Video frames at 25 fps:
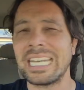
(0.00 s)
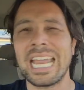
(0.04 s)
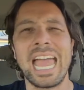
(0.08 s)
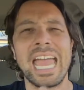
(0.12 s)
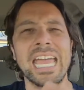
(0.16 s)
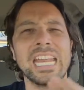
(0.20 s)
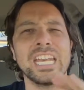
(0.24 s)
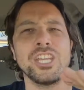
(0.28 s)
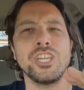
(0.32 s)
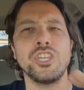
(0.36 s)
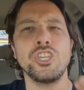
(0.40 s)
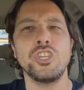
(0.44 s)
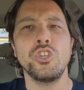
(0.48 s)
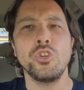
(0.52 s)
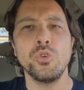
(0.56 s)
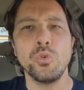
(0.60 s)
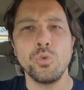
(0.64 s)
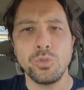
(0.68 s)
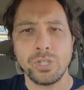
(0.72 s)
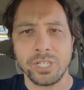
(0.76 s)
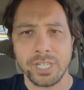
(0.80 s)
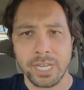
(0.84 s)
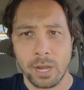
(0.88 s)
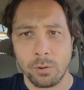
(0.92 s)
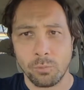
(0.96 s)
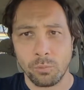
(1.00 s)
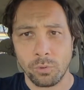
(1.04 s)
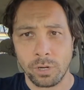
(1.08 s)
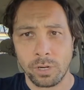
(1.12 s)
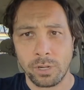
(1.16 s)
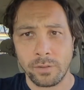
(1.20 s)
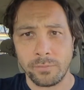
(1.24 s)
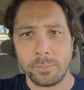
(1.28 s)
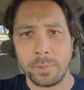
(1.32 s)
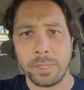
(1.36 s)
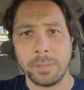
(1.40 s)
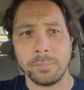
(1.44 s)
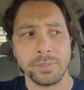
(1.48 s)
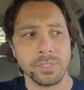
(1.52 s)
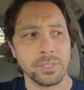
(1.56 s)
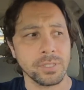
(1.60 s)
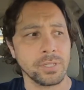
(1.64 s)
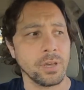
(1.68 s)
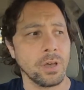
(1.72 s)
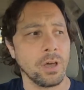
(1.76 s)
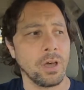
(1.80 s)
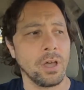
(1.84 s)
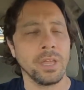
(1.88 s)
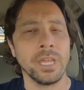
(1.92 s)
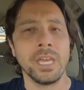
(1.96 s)
I had a huge network of people to
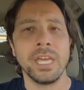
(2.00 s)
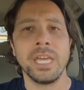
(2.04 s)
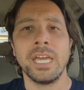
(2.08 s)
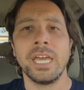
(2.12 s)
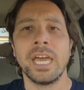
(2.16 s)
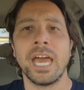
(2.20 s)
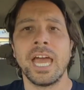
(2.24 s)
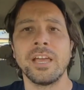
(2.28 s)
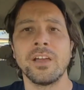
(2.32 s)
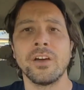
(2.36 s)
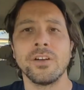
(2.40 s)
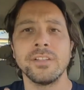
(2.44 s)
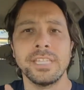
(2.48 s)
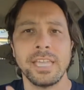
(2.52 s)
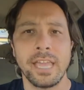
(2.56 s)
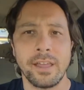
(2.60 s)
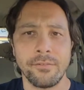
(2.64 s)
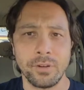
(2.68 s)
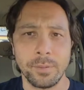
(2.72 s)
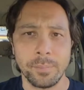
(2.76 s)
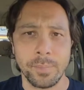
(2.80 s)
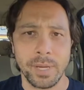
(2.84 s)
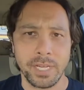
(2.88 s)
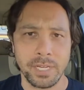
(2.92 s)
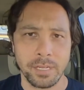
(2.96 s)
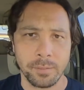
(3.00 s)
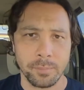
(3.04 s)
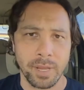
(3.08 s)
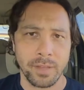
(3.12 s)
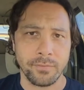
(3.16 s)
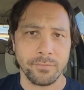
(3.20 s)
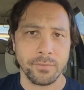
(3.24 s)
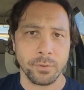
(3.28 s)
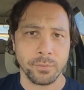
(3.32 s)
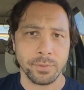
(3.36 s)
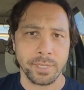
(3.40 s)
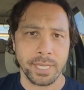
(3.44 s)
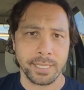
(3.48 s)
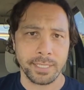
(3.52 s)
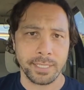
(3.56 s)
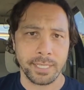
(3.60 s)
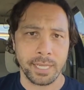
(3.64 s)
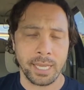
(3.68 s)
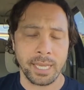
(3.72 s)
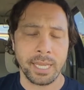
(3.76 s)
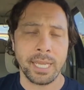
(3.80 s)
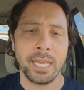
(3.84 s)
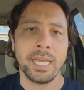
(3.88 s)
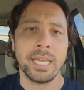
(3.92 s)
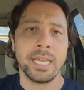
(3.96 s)
call. I called everybody in my phone that
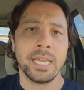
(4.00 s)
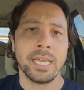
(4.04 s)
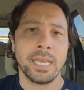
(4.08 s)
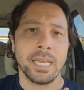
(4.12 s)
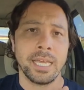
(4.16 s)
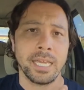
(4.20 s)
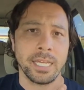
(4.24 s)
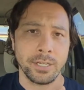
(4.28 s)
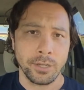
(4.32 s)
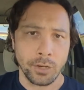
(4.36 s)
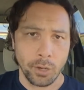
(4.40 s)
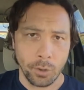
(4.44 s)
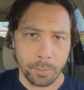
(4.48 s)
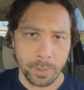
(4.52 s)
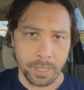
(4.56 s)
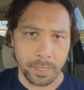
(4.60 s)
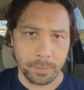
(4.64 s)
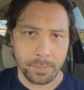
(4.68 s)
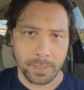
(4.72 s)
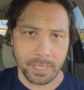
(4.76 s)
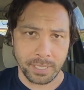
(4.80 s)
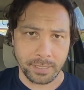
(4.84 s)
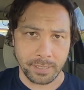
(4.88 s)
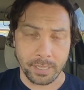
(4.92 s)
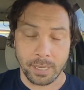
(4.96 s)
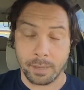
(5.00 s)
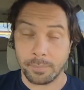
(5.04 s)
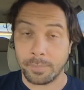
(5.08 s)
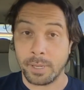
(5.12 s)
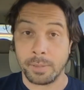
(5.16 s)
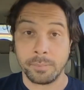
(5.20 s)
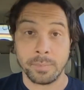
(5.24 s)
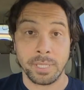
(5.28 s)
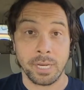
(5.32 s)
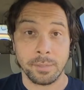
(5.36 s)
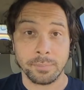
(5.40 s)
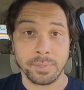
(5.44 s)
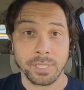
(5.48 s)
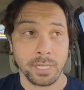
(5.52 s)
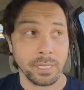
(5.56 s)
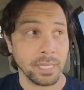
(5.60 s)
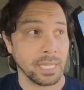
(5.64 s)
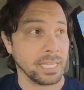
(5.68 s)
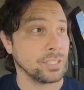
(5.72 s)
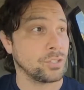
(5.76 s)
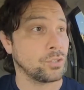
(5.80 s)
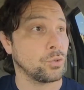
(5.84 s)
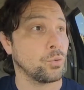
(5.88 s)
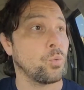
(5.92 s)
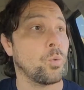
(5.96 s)
day and nobody picked up. I mean, I'm talking
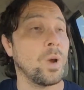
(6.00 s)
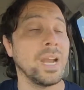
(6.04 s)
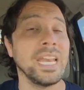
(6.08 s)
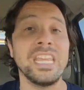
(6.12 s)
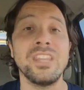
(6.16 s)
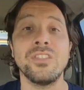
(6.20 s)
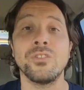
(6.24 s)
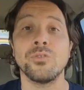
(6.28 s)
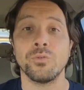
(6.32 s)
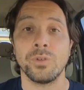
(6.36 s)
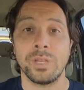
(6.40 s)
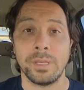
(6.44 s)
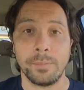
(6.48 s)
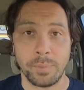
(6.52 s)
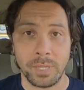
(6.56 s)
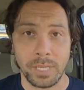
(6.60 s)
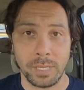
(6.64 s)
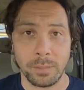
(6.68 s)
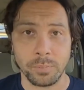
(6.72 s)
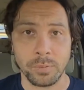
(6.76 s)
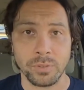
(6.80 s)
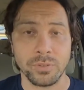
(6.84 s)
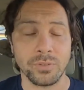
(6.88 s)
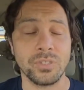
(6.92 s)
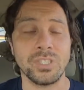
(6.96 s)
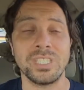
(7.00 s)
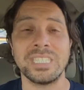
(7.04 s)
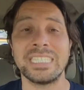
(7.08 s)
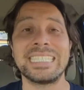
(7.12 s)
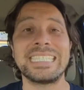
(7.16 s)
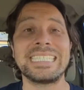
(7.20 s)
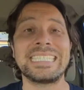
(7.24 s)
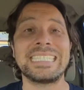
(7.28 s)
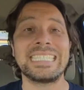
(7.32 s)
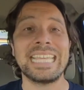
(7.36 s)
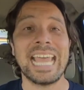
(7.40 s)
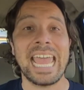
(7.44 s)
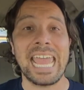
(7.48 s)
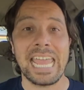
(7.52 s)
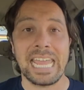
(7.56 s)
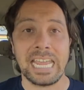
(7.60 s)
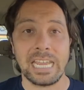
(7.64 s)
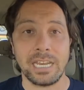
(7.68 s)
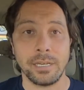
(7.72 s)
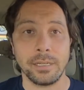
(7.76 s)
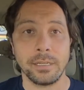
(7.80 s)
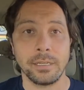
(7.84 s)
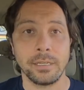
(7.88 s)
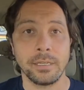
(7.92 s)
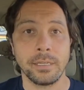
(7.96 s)
like 23 people. It's
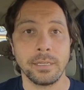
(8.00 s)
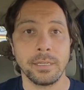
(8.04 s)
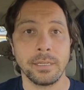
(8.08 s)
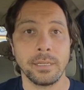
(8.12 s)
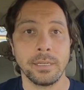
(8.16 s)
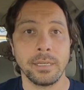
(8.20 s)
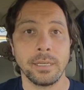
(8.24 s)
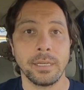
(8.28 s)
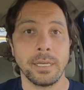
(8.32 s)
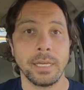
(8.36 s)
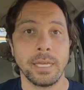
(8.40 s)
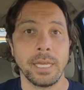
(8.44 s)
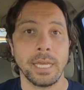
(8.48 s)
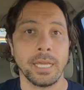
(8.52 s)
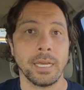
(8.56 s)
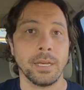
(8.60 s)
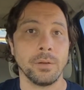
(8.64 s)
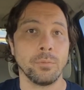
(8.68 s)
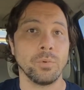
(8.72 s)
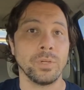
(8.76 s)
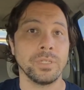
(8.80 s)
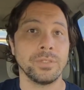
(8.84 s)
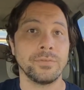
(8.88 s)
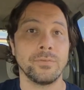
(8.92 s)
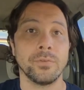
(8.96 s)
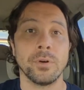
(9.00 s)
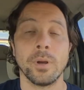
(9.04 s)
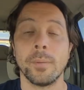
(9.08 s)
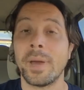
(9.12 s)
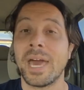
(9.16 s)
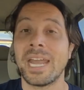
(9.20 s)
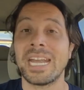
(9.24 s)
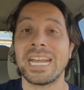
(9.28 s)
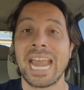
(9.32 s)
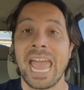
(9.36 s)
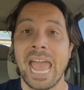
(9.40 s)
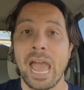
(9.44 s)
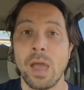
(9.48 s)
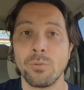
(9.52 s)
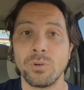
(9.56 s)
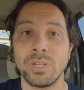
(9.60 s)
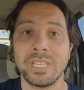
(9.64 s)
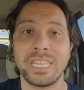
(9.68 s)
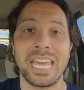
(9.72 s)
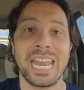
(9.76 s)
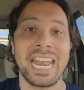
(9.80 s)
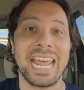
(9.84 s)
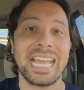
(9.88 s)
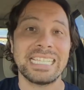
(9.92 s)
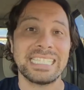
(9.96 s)
insane. And it was for about an hour
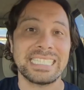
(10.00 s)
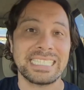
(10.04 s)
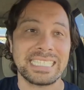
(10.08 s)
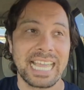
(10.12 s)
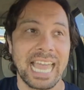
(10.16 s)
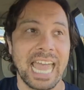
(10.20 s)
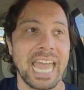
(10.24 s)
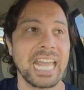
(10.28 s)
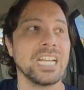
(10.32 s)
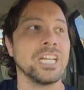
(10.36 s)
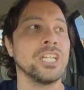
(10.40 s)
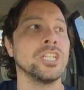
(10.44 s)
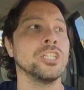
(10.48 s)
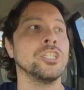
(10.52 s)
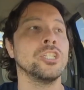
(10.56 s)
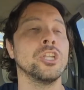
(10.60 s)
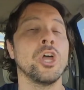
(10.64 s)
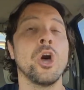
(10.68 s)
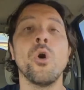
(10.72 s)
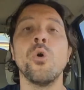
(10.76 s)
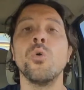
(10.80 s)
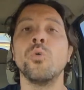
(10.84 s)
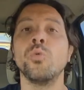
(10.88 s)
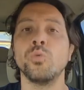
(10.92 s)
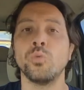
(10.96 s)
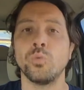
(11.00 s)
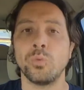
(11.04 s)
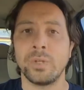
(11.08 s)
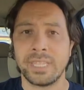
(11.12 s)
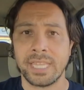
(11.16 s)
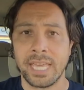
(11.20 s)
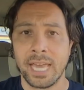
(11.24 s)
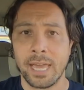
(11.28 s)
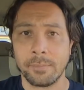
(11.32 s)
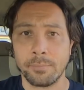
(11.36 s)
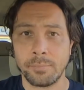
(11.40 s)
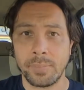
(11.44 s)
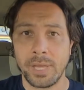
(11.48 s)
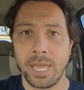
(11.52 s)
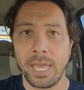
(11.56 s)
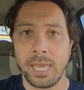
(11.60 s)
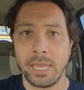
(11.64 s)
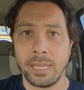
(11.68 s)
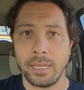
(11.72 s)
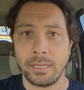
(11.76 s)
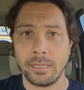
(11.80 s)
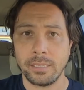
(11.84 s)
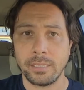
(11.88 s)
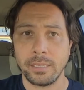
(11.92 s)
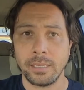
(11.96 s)
that I sat alone with that
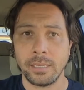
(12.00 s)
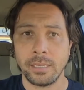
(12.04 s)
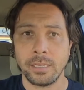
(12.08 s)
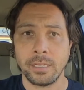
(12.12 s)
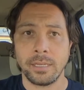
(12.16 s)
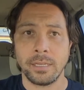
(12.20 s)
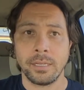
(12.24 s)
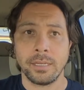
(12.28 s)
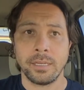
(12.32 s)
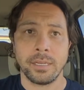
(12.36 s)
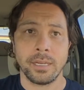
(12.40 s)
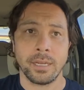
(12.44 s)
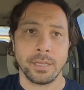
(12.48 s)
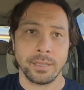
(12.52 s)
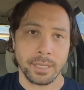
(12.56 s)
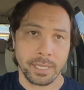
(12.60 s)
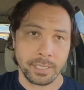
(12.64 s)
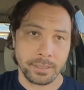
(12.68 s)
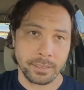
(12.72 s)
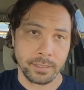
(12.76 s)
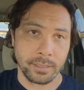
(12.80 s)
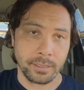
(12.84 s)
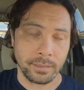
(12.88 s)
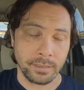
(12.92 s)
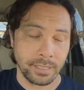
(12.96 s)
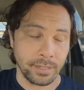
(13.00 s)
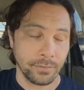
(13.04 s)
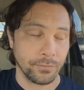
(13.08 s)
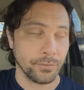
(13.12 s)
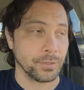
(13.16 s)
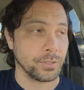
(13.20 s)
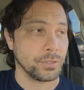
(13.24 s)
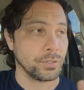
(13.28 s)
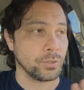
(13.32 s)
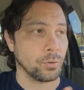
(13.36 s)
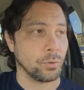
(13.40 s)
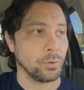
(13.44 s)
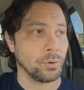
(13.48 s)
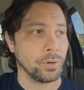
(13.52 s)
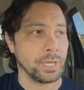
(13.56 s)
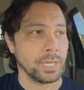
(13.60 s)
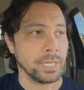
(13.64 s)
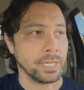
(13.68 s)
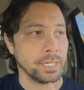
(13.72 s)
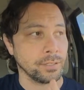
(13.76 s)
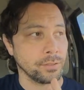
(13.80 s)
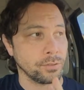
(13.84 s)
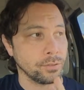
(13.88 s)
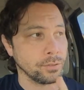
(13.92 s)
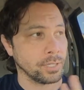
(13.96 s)
pain. Now, that's a different story,
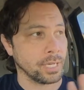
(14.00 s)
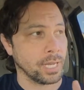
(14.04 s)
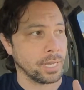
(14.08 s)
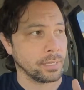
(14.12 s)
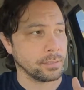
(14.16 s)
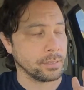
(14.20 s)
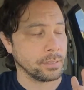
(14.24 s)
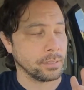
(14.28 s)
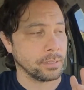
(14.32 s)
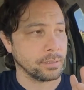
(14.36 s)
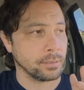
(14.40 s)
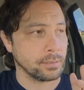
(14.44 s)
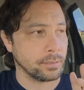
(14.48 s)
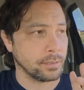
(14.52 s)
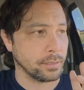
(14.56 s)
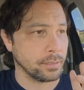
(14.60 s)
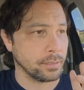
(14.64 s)
and it turned out to